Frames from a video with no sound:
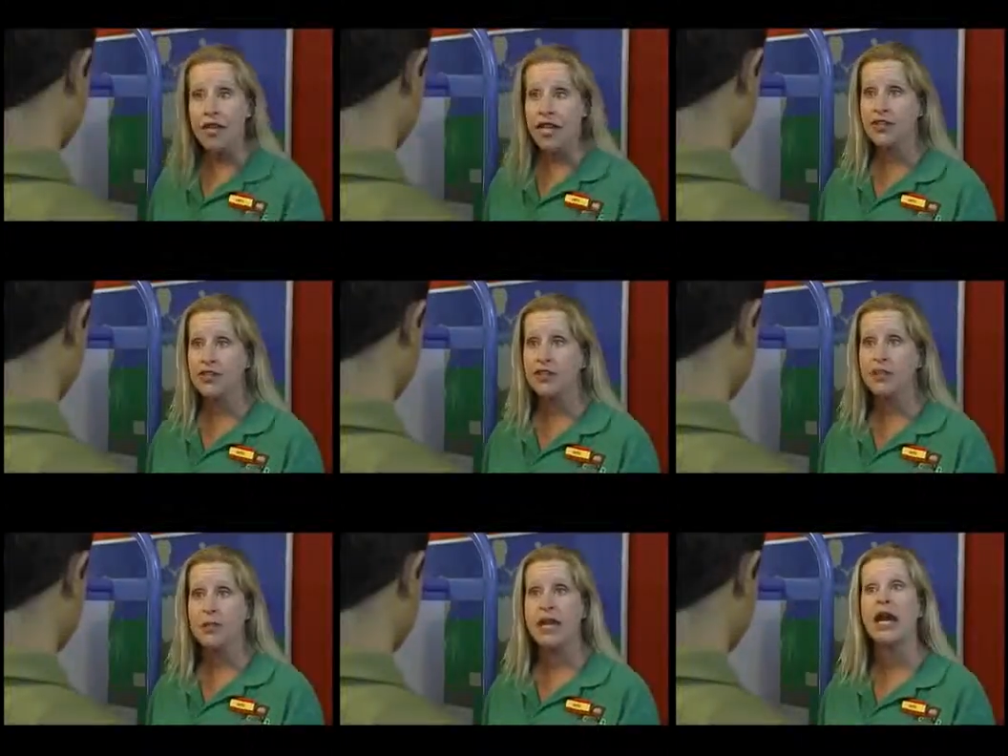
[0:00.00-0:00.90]
the rotational
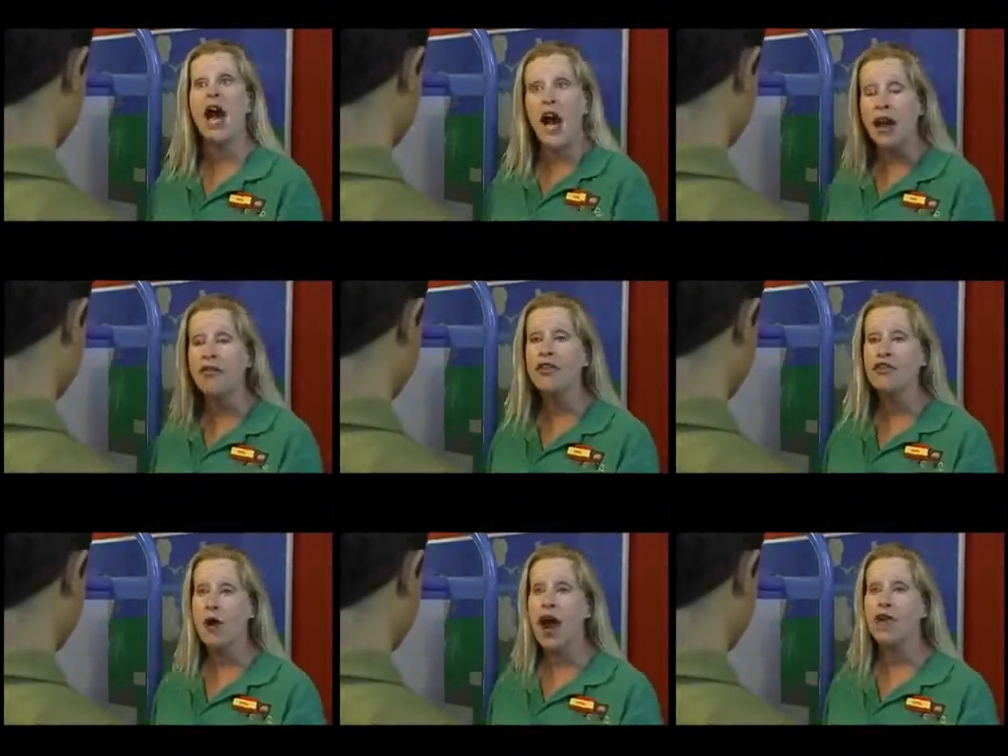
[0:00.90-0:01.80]
speed of
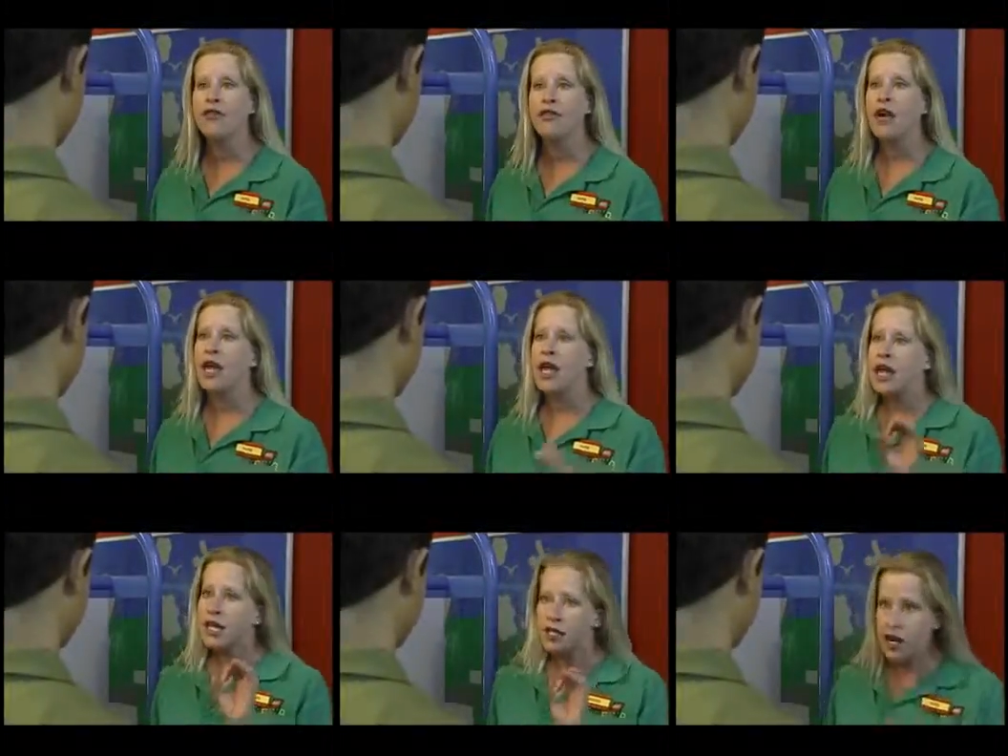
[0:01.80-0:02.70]
the driver.
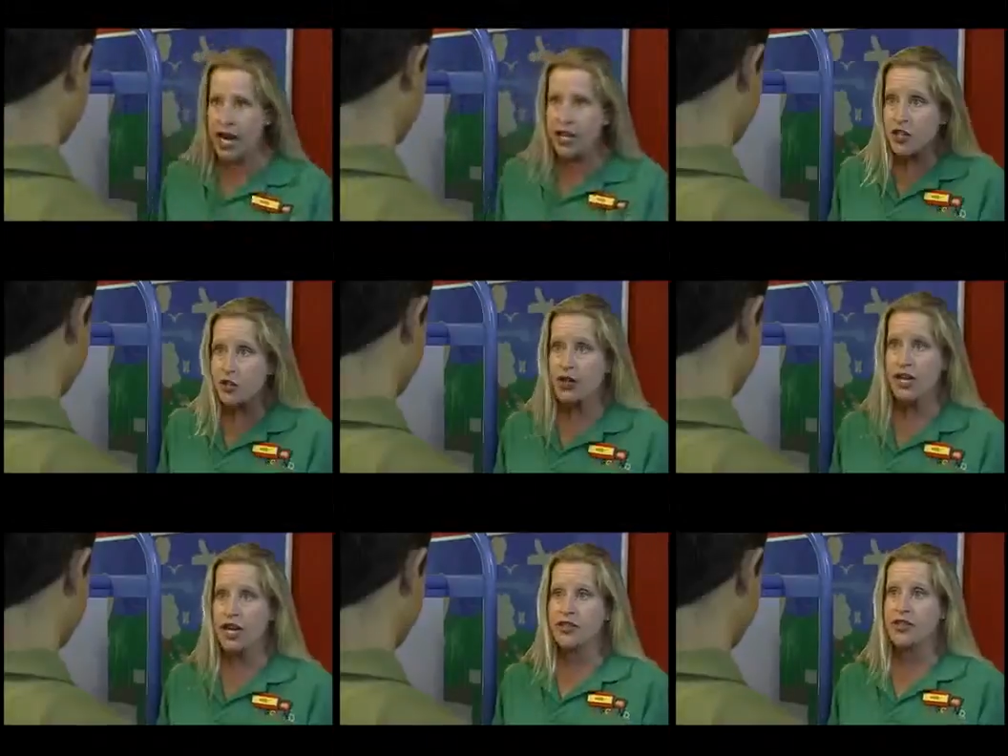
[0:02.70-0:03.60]
Changing
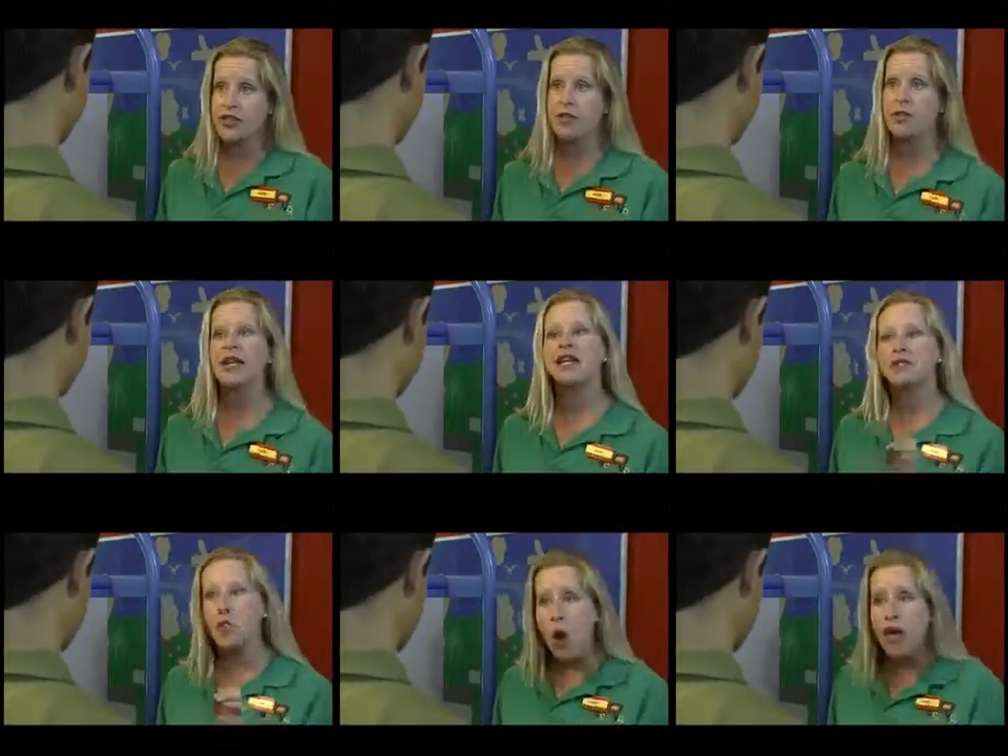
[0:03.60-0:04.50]
rotational speed
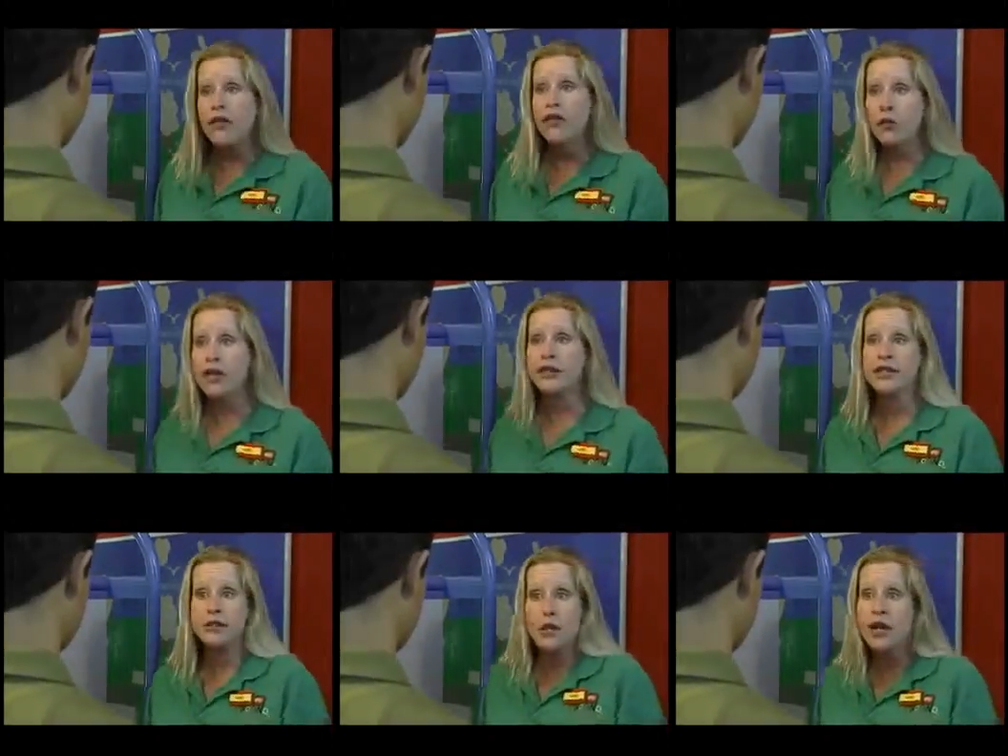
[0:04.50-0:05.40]
is one of the
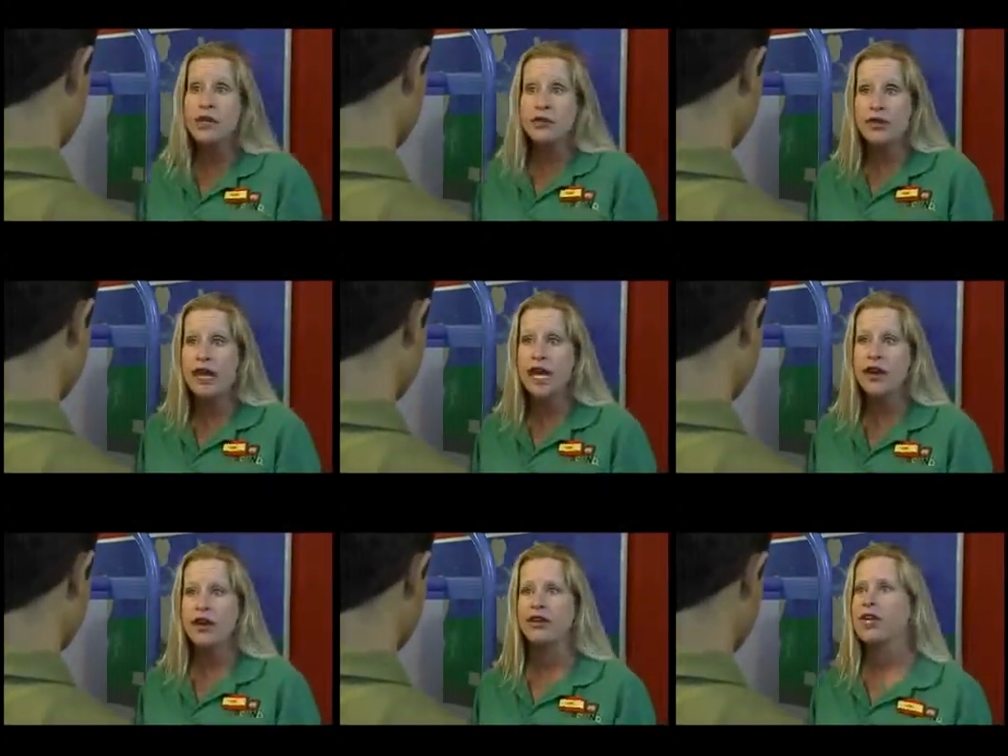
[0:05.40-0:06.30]
reasons we use
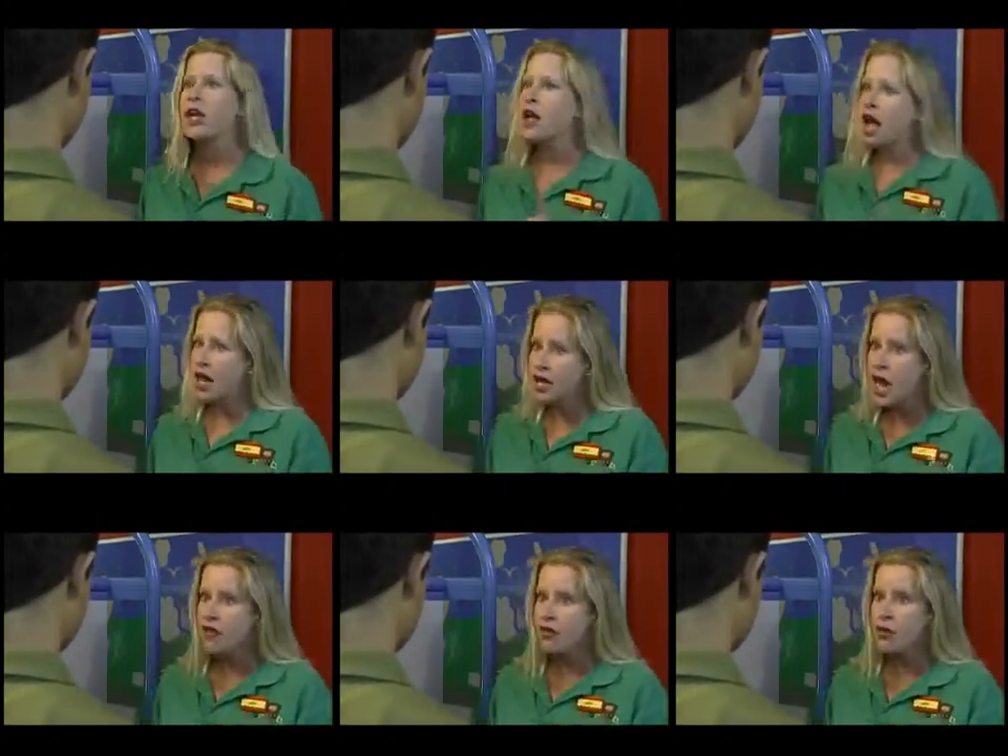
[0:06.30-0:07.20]
gears.
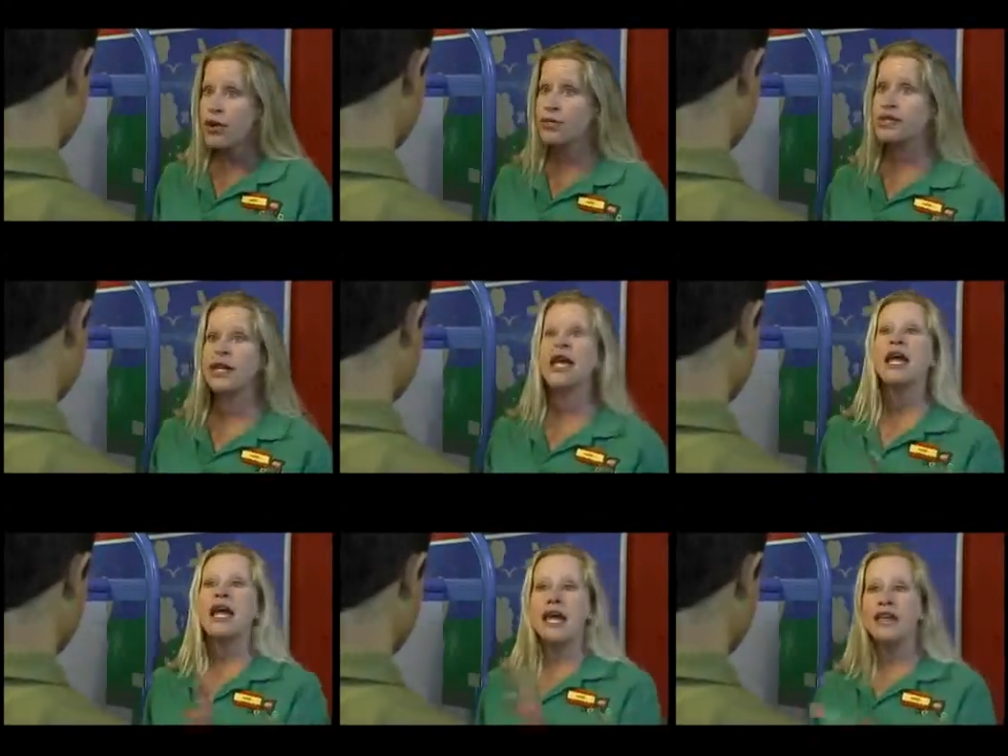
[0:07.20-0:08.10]
Another reason
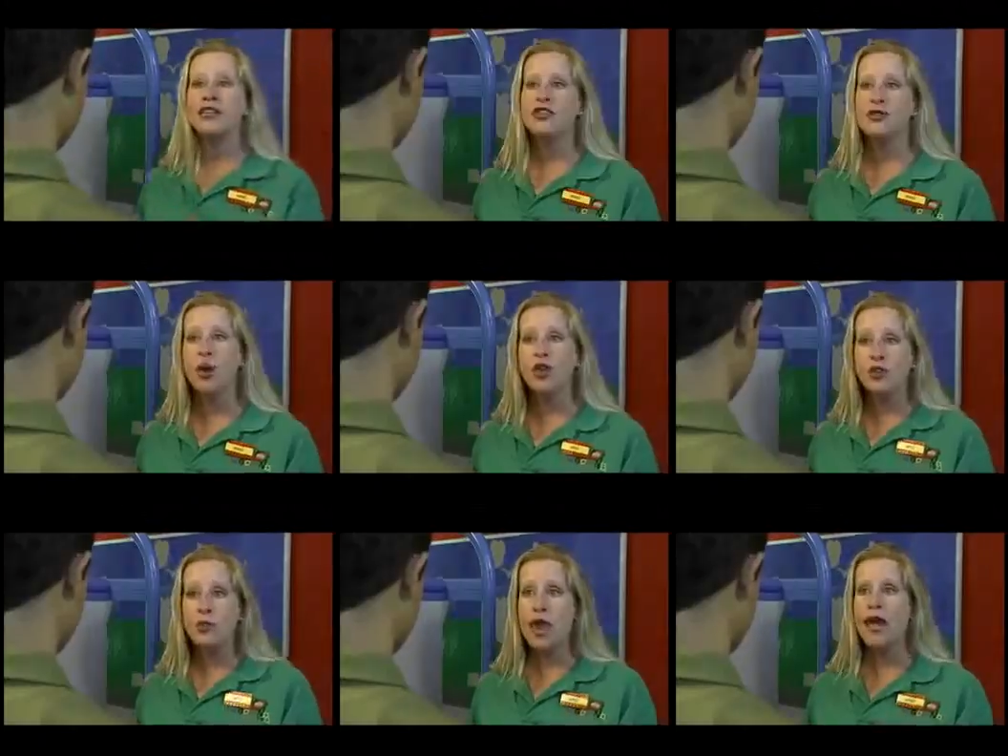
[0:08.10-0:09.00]
is to
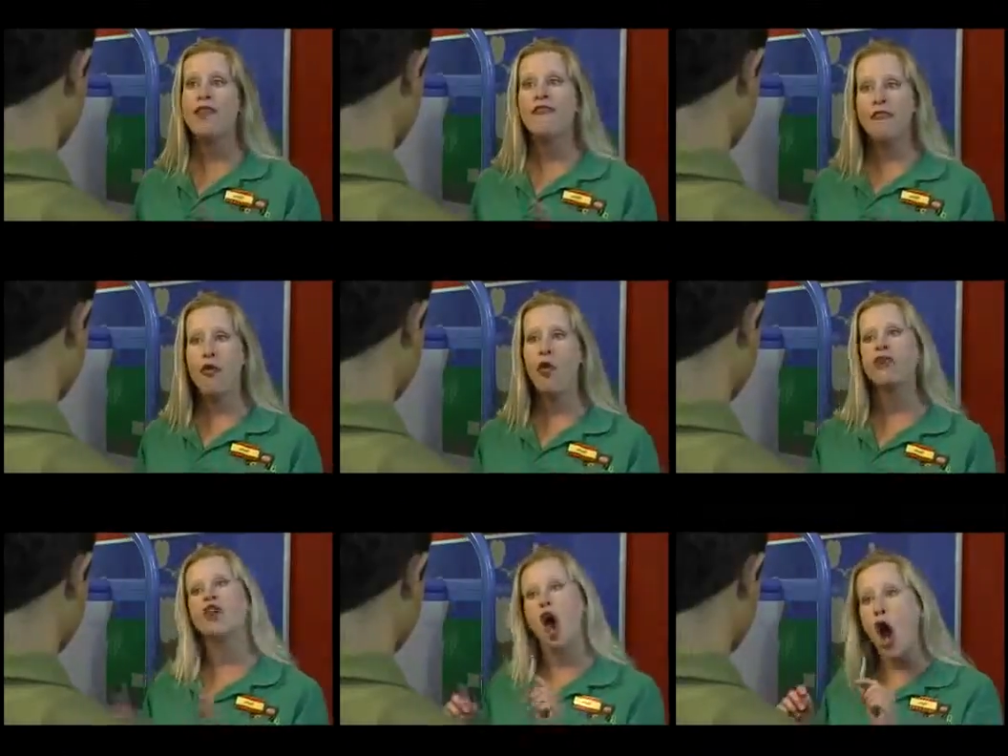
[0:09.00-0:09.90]
multiply the
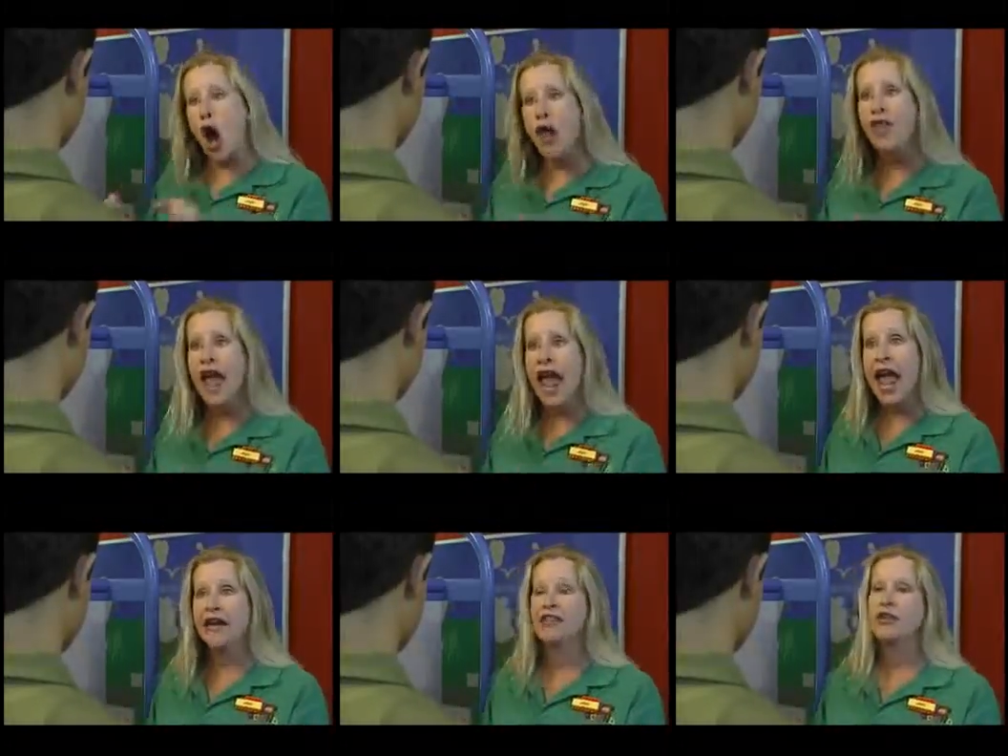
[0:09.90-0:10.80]
force on the
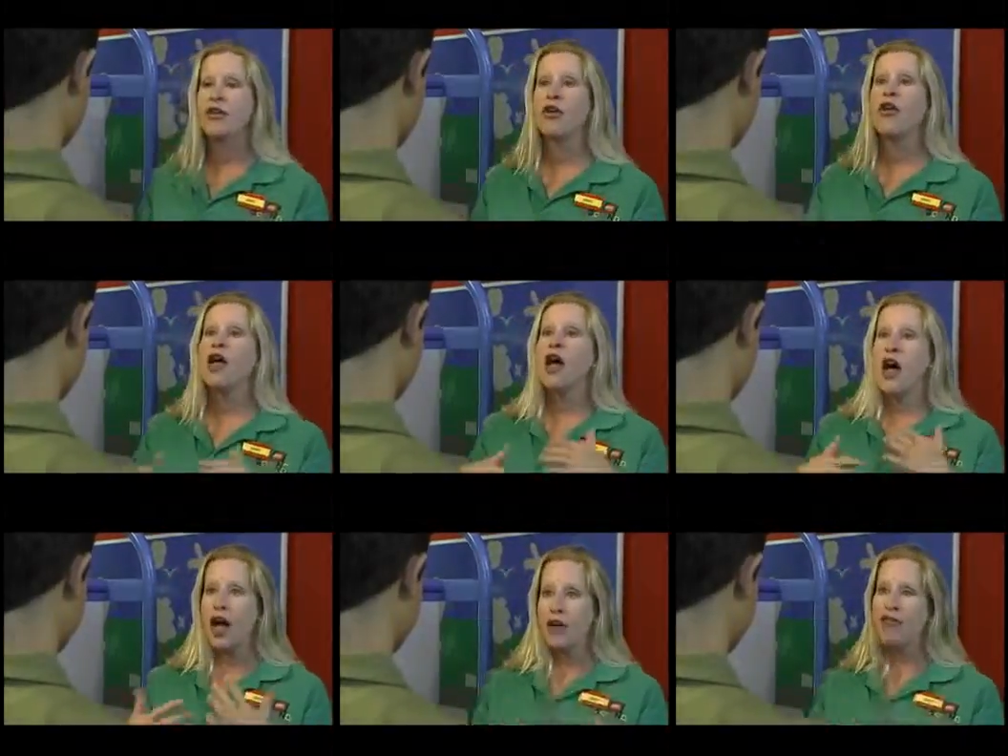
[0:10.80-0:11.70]
axle
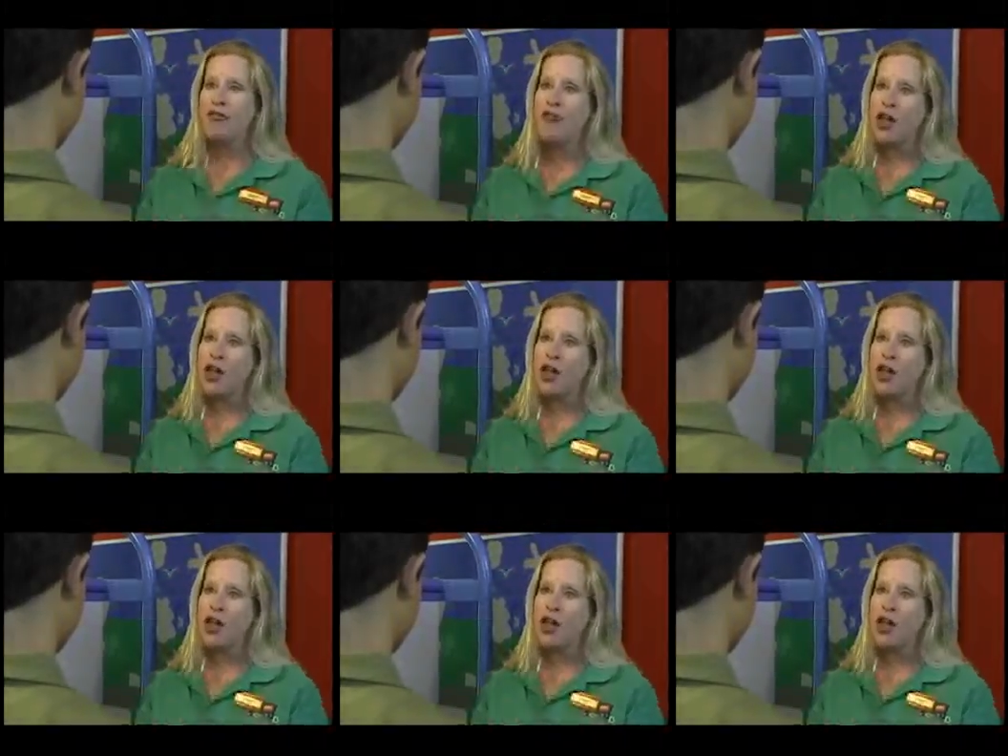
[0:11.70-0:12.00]
of the